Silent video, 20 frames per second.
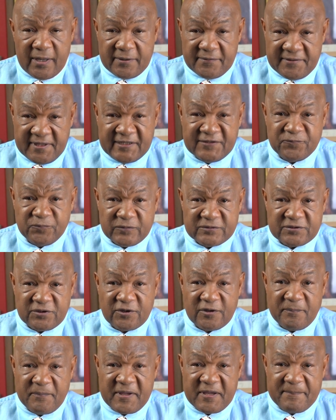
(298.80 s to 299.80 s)
this was going
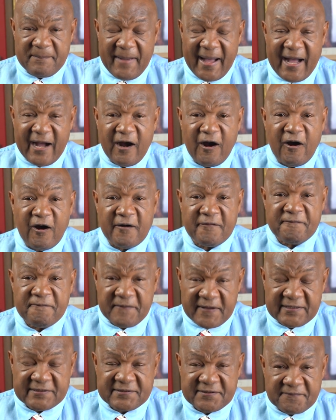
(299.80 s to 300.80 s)
to be my
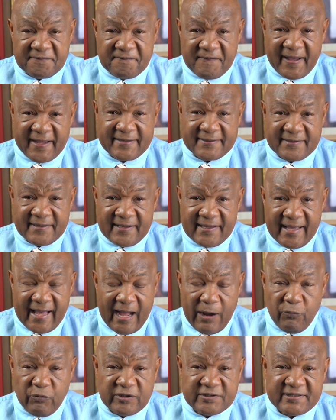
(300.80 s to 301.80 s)
offensive fight.
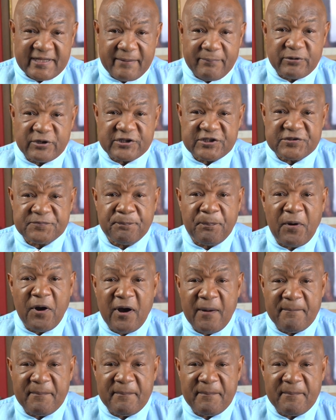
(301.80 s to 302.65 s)
I wasn't able to spar